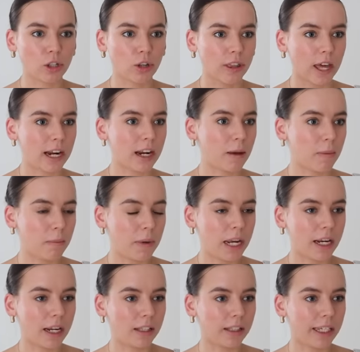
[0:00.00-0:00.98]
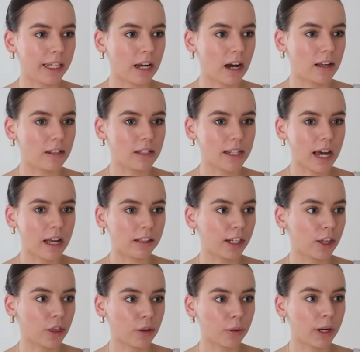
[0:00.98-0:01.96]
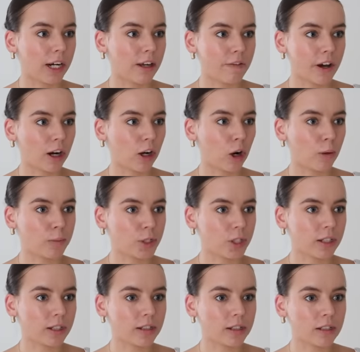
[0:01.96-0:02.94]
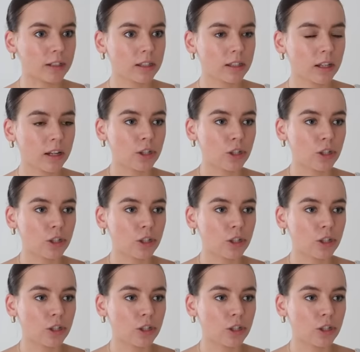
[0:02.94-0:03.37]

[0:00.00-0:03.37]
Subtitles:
so that immediately cuts out like 3 of our options.